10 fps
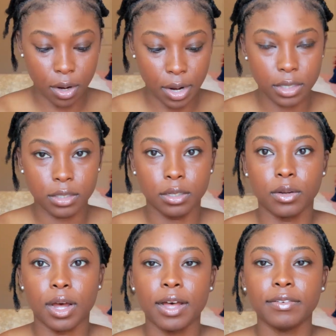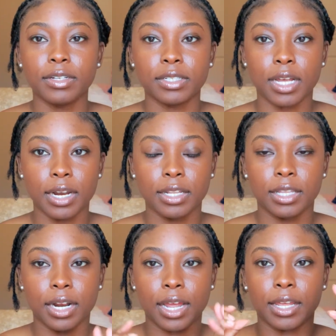Alright, so I've decided
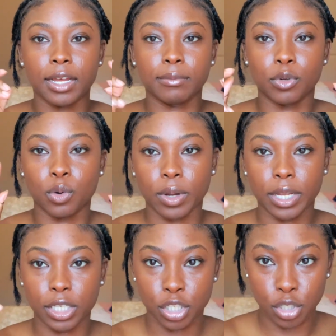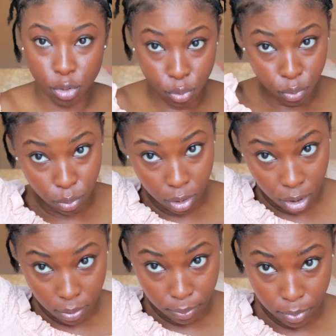that I am going to
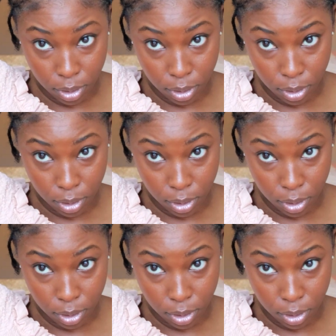keep